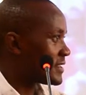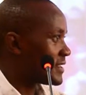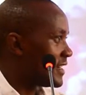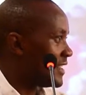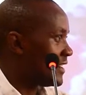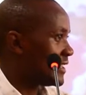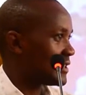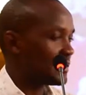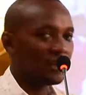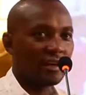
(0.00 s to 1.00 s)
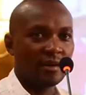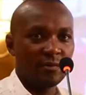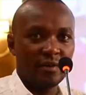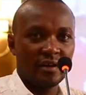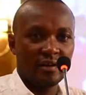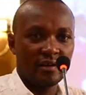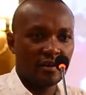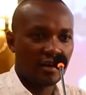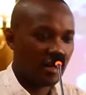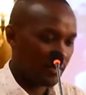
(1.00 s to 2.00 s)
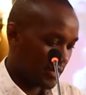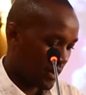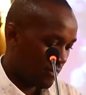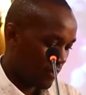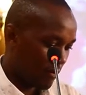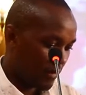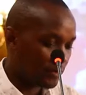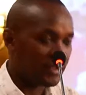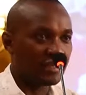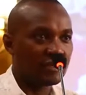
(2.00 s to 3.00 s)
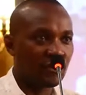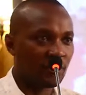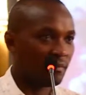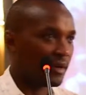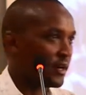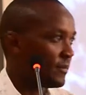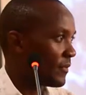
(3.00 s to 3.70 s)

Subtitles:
study that we'll hear more about it from